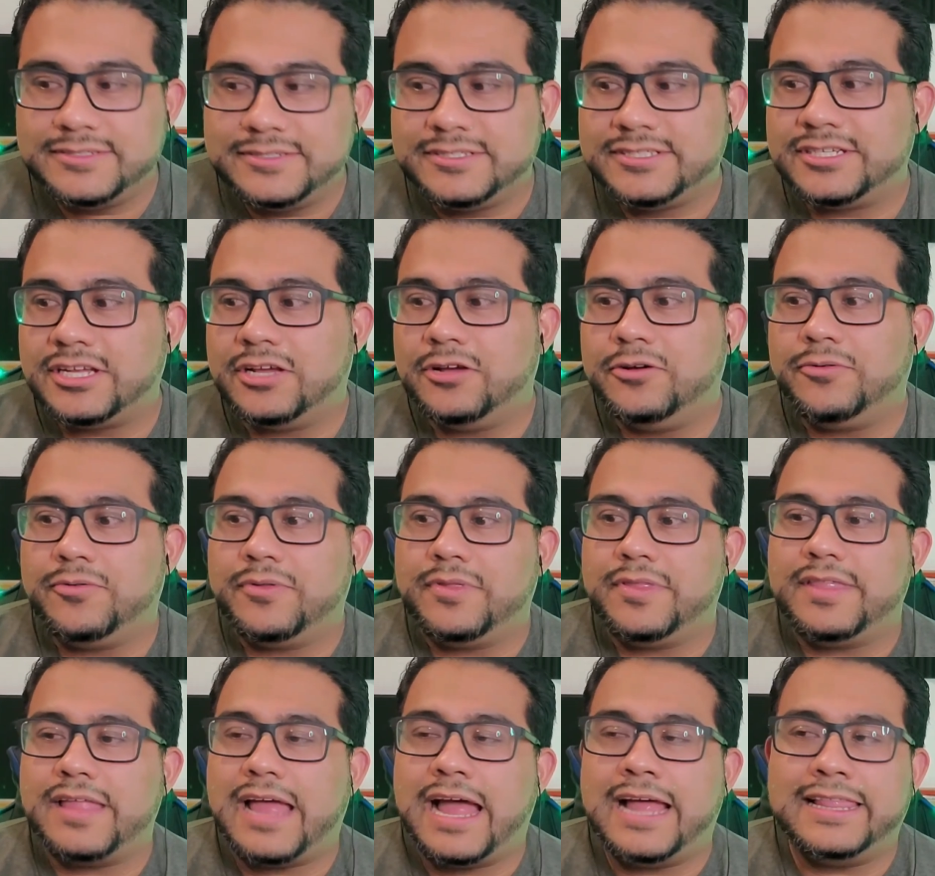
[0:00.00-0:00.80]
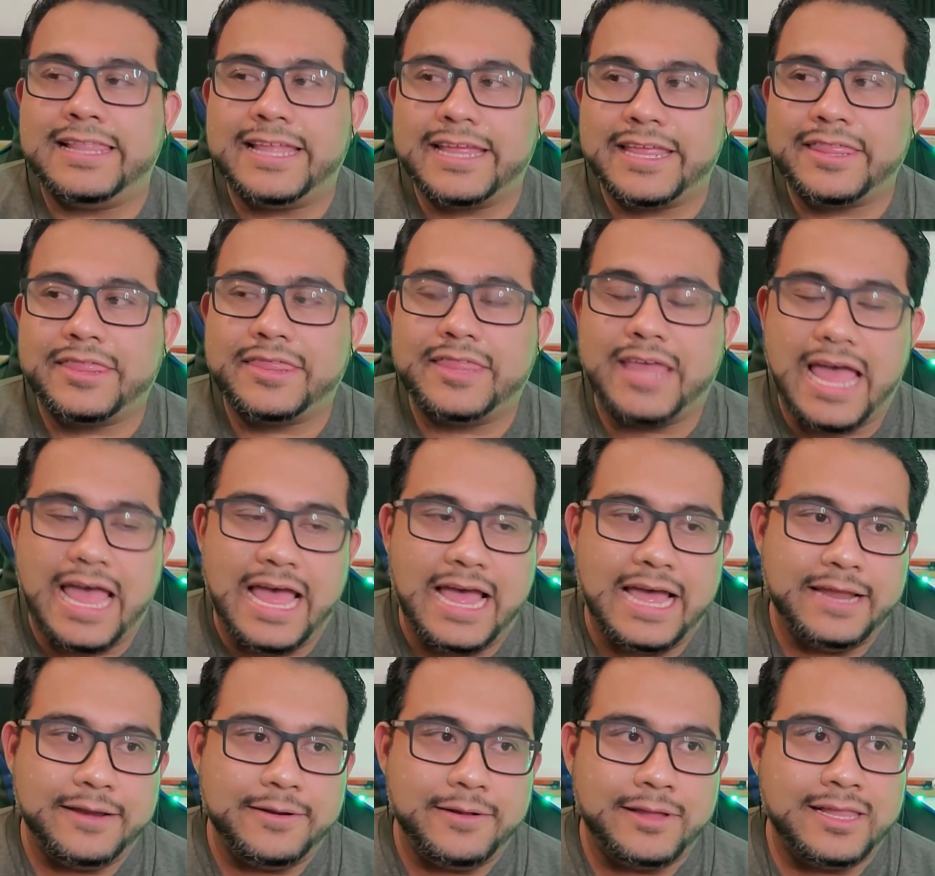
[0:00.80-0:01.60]
So I like
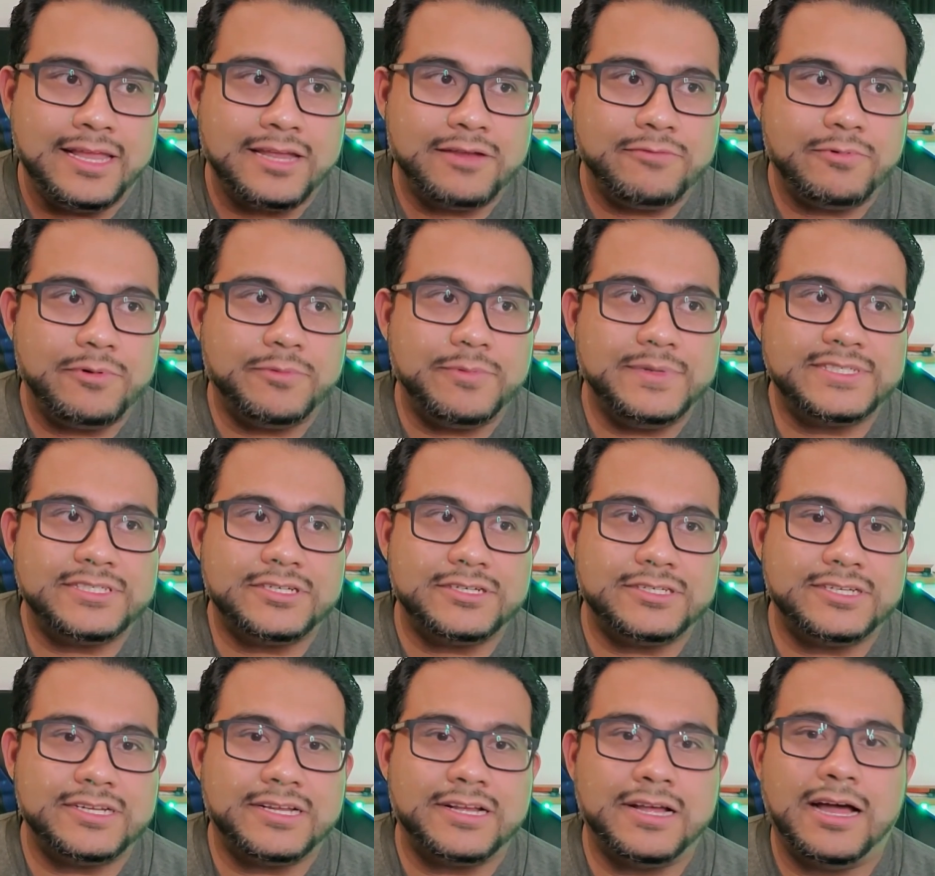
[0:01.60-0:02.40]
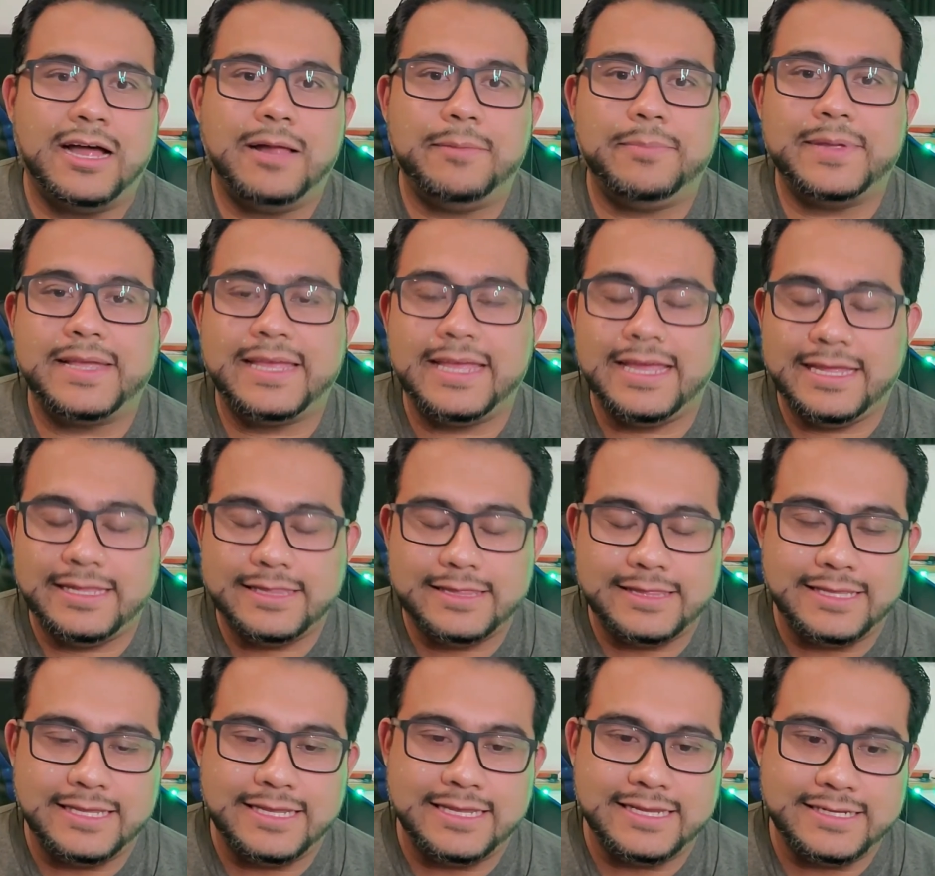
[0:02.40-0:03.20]
that. I like when we start to complicate
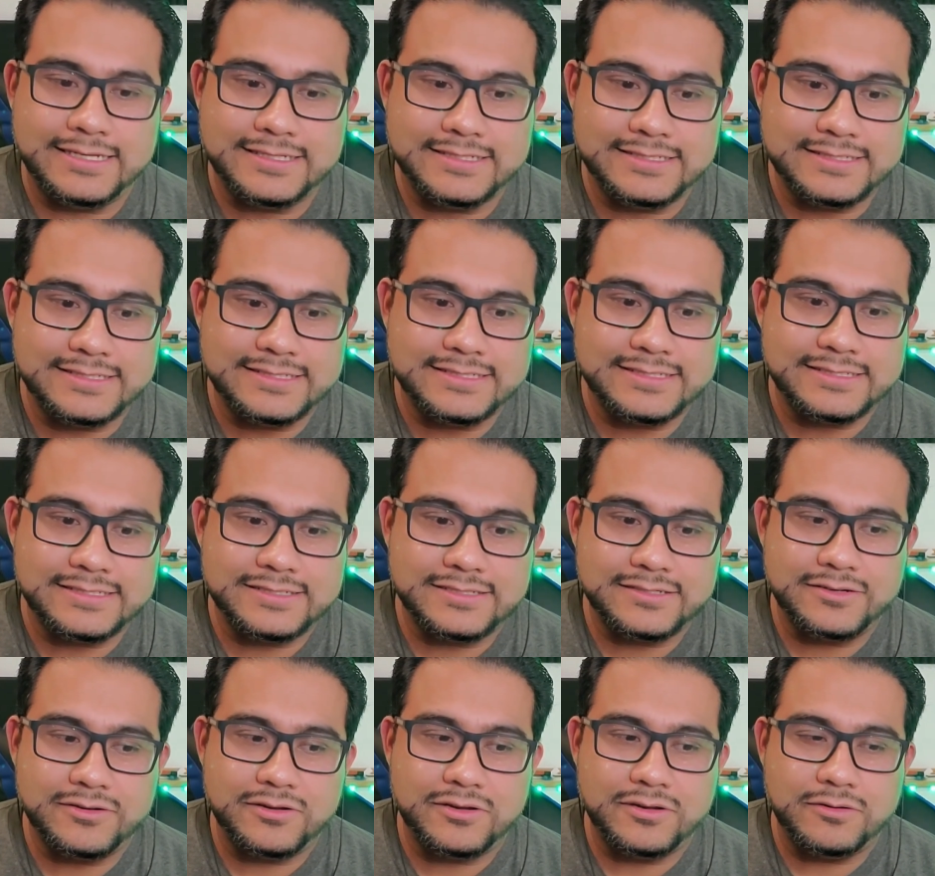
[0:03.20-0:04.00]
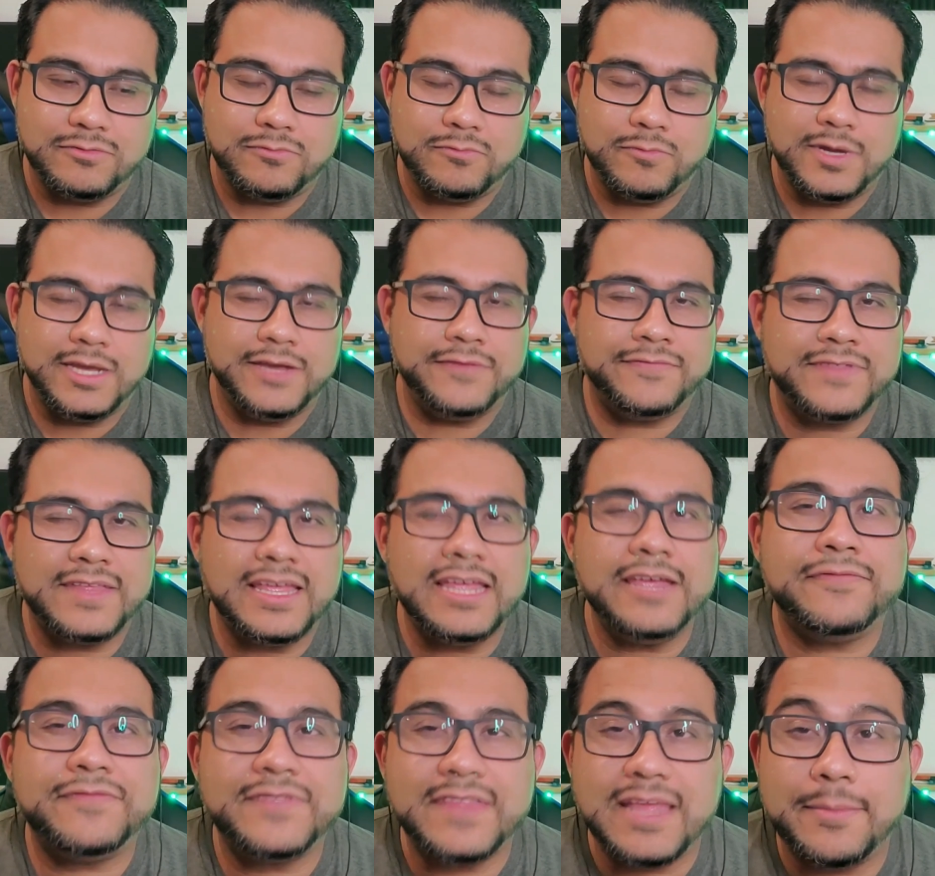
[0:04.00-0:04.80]
things if
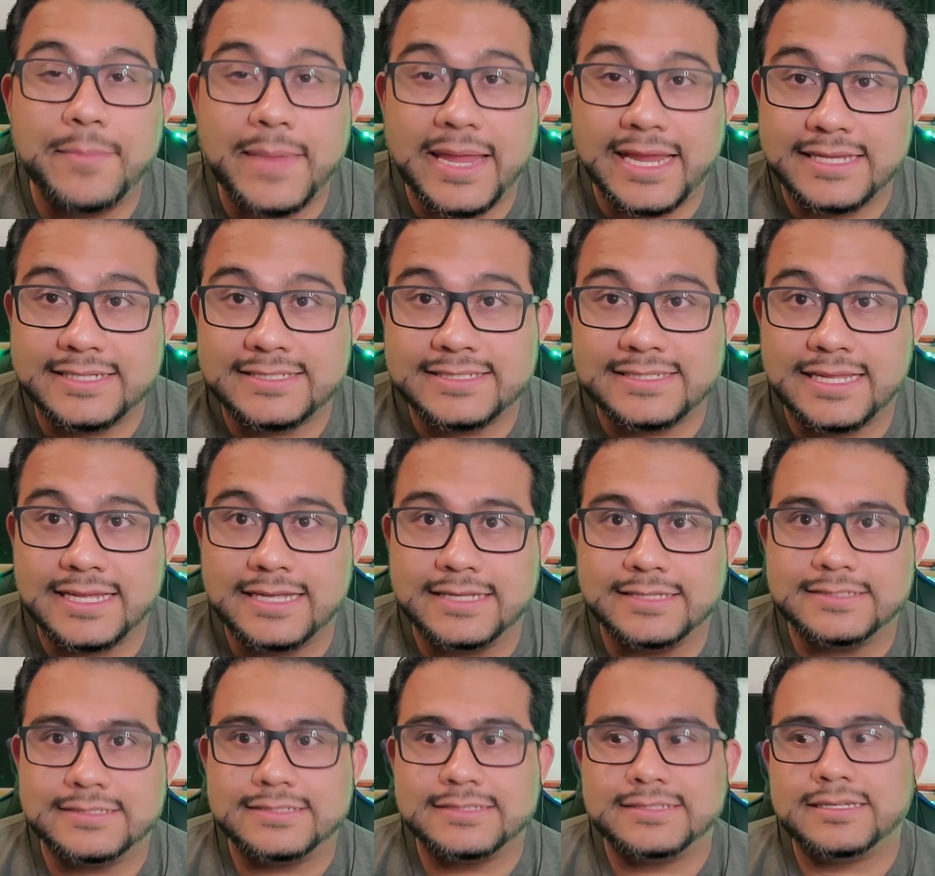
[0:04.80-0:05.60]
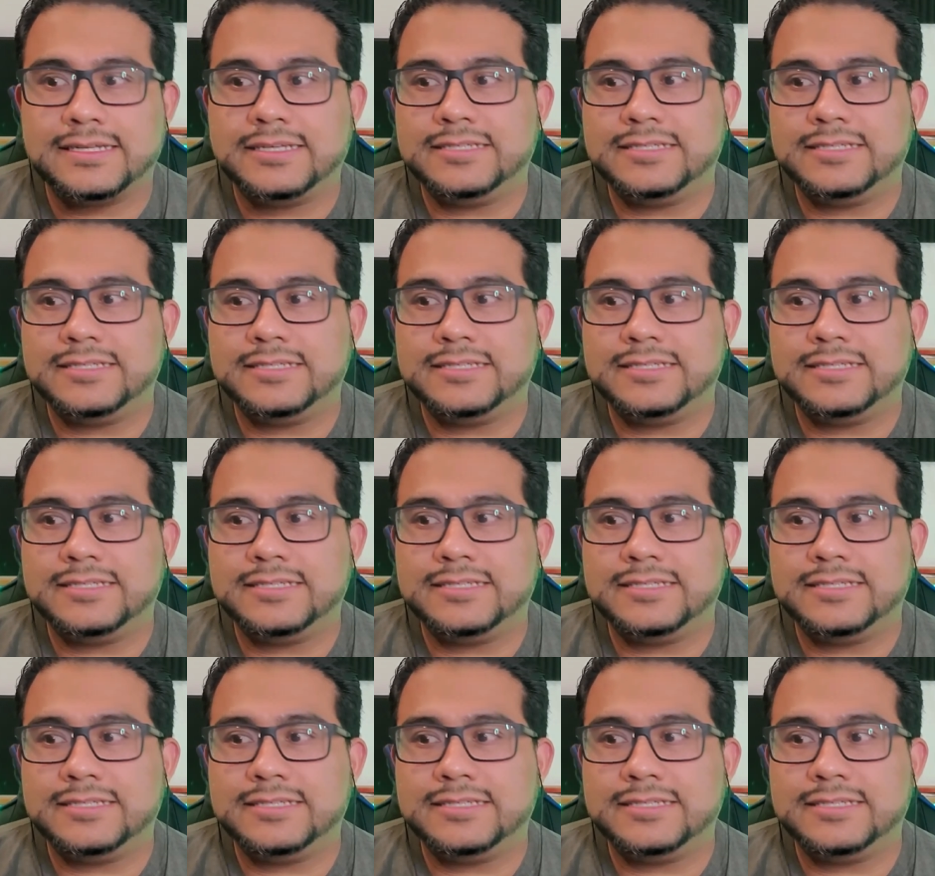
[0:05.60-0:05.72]
if they make sense.